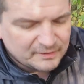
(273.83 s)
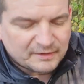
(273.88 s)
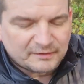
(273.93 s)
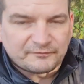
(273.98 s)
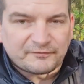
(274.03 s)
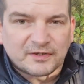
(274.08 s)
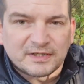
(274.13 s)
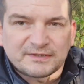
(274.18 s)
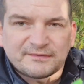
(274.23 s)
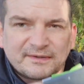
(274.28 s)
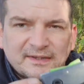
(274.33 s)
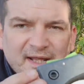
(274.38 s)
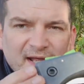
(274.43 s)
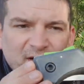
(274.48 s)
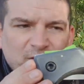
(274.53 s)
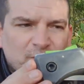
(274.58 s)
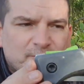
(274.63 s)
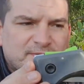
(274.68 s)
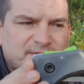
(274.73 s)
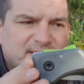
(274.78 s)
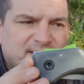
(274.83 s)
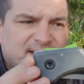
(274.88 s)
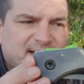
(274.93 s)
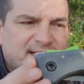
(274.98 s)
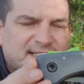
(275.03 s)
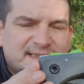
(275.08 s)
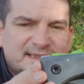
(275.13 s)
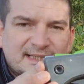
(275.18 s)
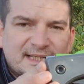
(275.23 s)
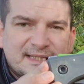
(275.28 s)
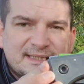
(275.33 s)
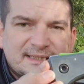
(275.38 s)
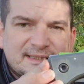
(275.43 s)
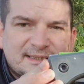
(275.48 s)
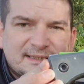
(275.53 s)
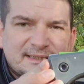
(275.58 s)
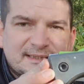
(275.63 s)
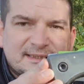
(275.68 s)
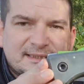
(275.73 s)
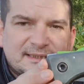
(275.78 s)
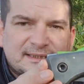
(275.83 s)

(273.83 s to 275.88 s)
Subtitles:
First thing that I come to is this.